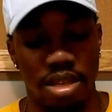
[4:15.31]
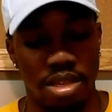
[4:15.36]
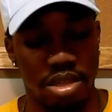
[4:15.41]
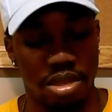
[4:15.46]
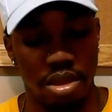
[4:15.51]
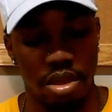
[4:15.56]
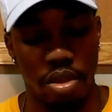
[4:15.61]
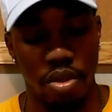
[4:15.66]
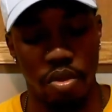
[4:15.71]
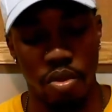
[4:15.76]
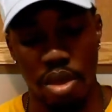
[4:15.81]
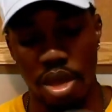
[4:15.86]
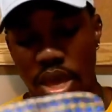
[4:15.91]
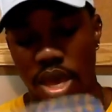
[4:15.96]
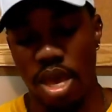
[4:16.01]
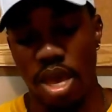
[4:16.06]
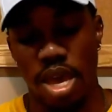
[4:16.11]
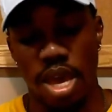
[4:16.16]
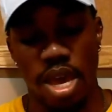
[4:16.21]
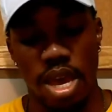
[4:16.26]
So
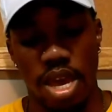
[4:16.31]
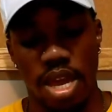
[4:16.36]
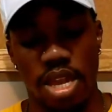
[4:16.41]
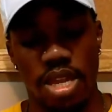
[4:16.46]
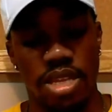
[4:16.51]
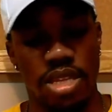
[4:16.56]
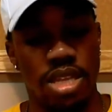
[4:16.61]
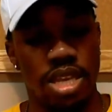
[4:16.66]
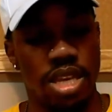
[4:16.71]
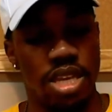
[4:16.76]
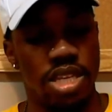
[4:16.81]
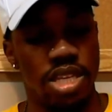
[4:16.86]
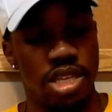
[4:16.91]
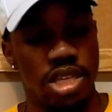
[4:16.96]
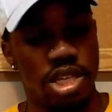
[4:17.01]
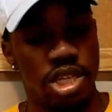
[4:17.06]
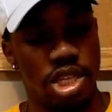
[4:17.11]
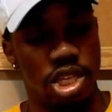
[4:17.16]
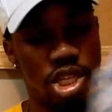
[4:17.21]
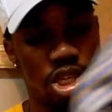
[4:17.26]
is
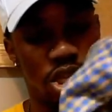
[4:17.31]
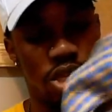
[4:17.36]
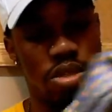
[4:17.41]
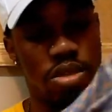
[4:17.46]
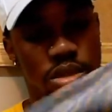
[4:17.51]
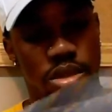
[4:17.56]
this